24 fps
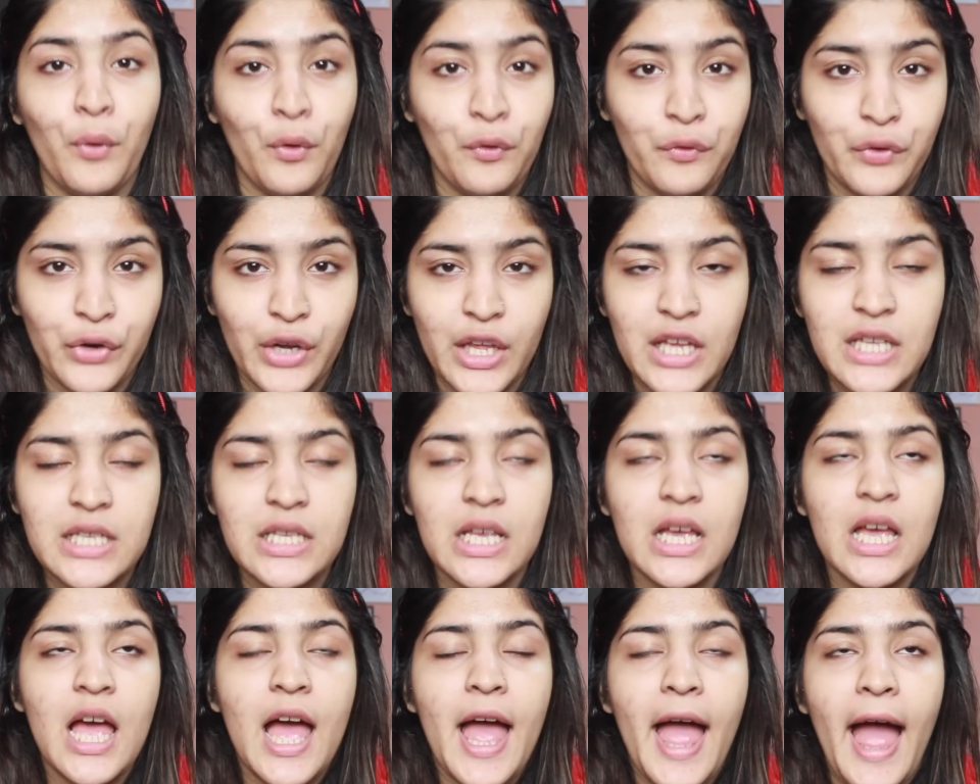ovaries
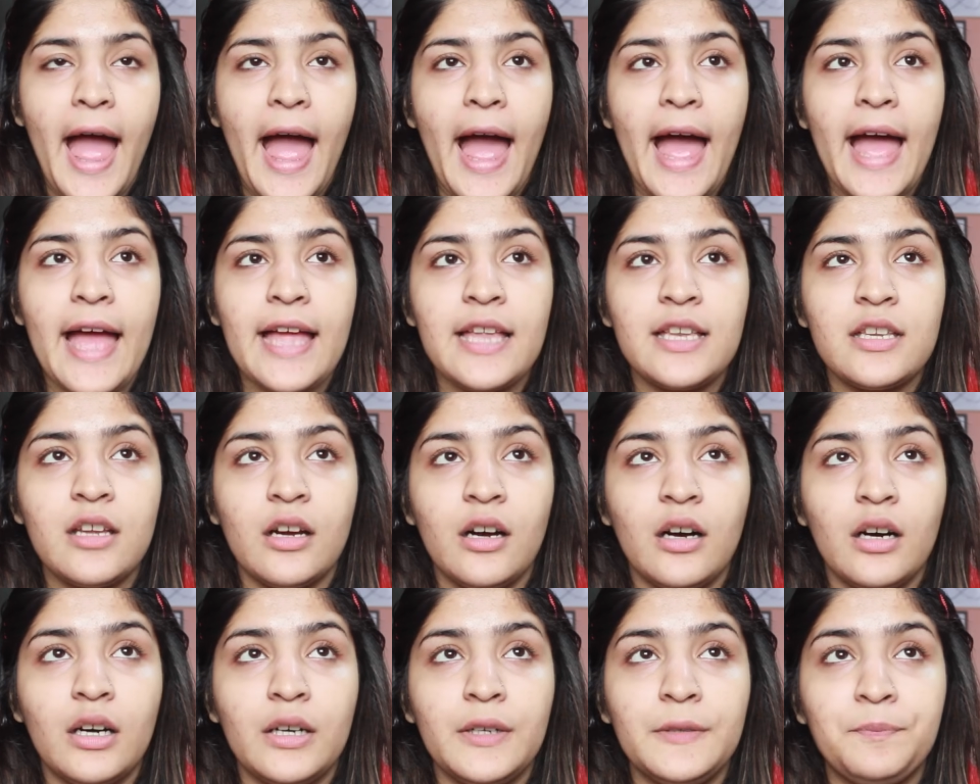
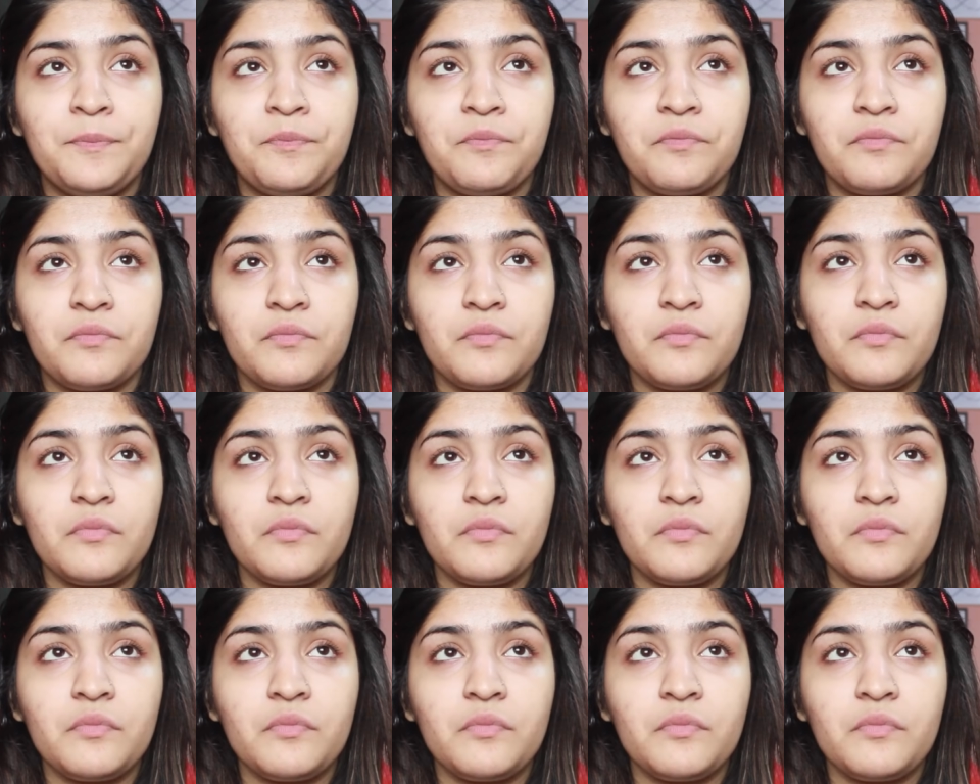and